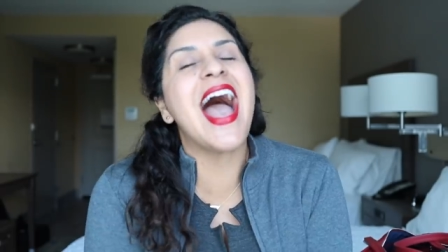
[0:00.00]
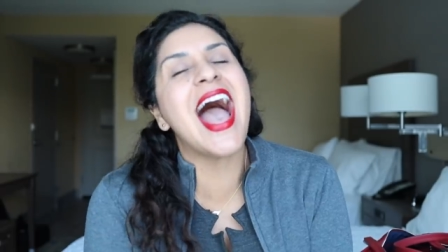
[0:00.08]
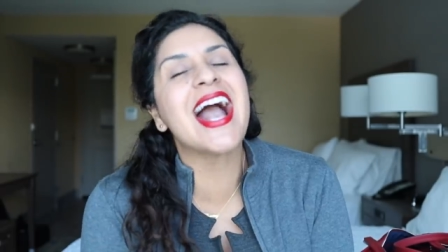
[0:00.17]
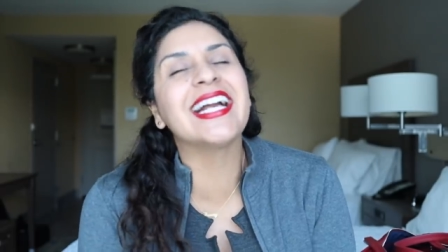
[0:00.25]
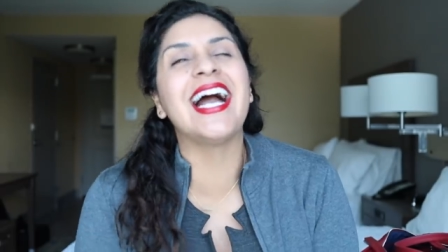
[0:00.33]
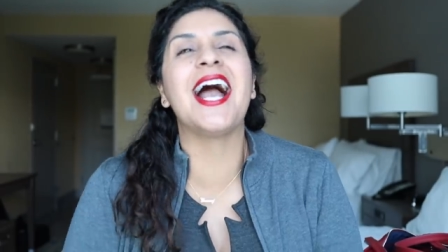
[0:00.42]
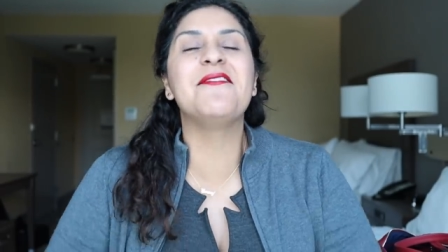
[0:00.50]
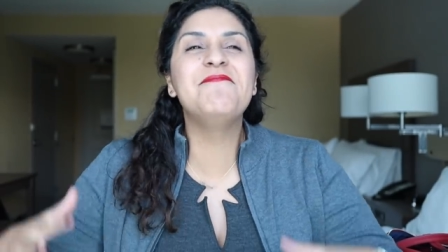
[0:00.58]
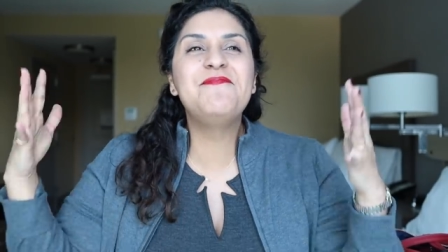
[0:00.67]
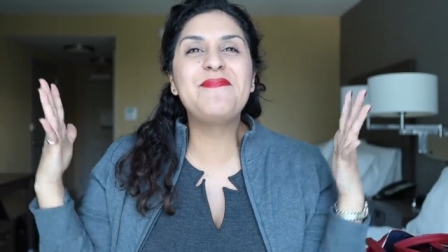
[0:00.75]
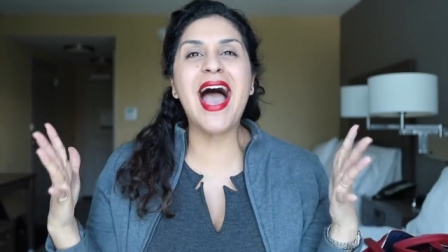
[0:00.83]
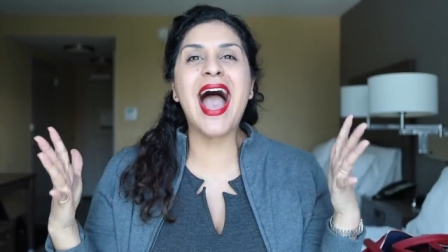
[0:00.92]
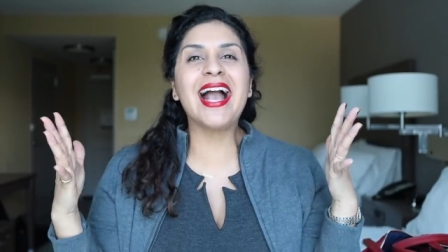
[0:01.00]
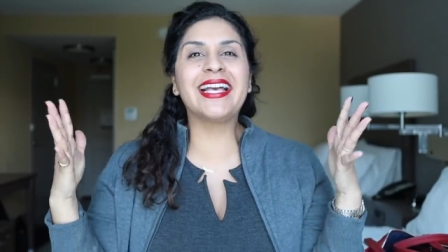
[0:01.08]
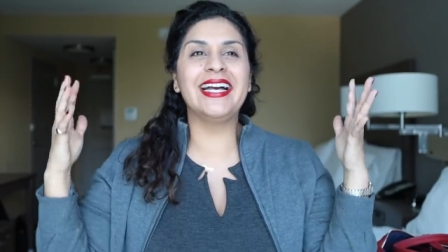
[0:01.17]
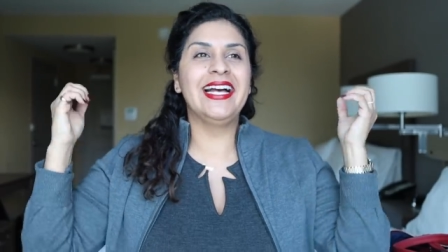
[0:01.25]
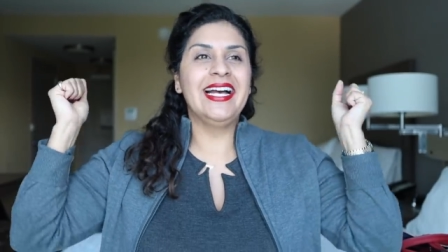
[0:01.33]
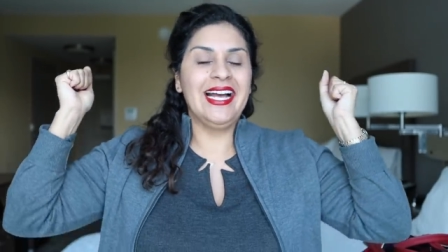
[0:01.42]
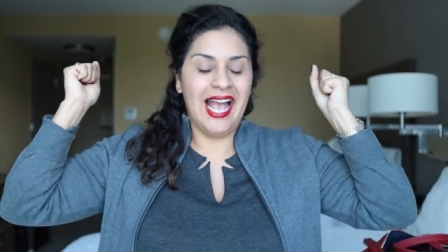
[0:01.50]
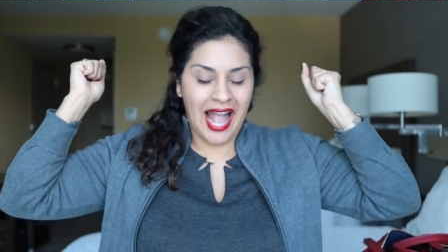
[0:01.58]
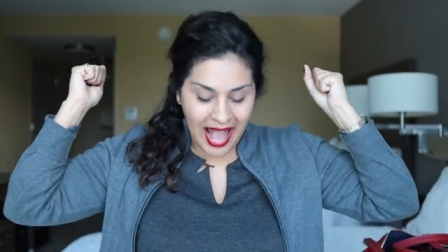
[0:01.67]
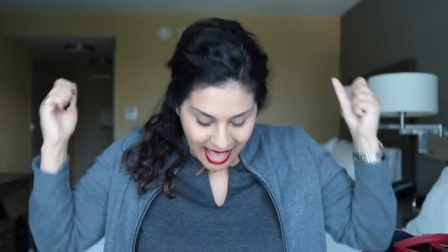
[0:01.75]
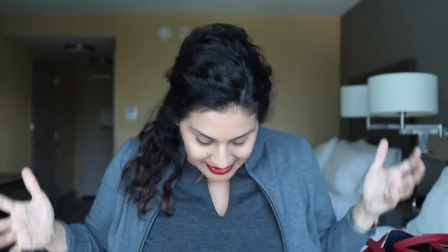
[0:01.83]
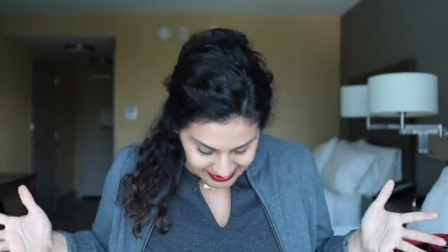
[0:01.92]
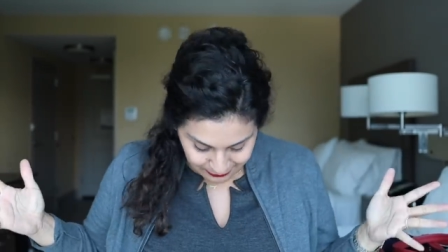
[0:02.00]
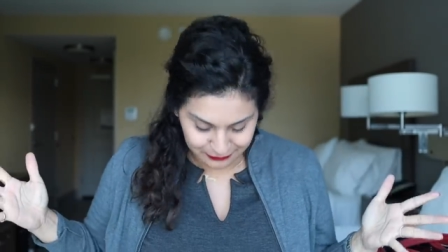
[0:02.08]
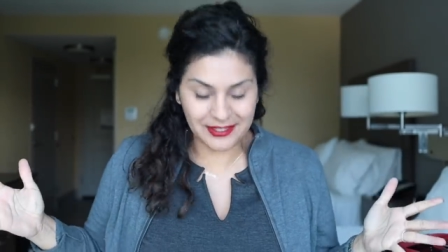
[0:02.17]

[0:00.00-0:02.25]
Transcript: I'm back. I'm back as a